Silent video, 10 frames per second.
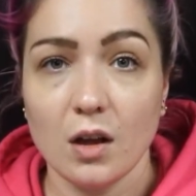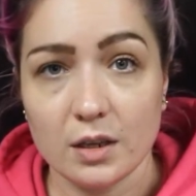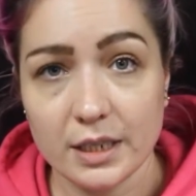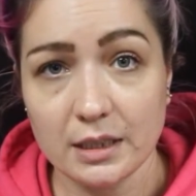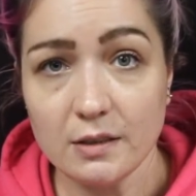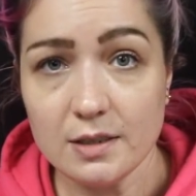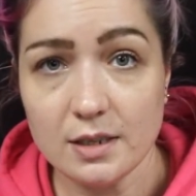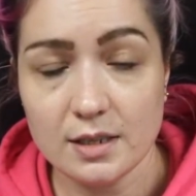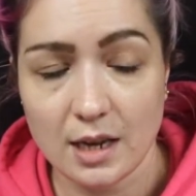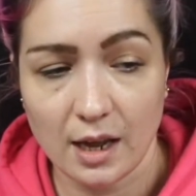Needless
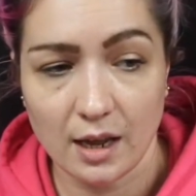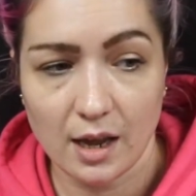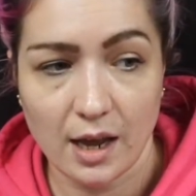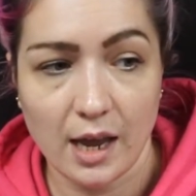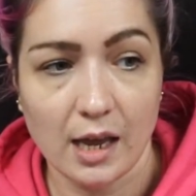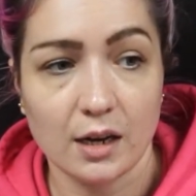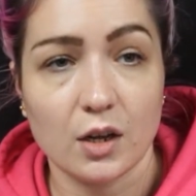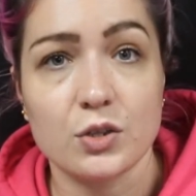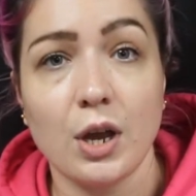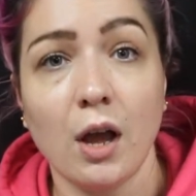to say, I had
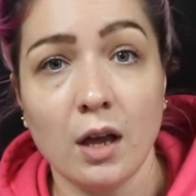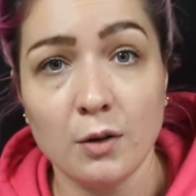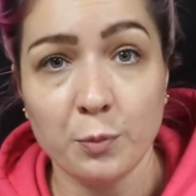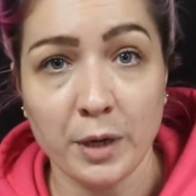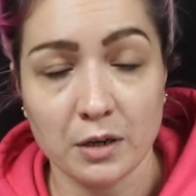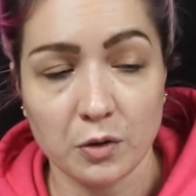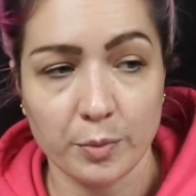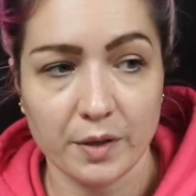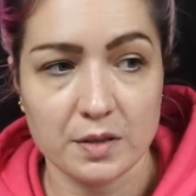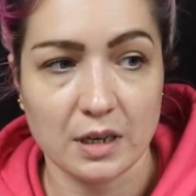a ton of medical bills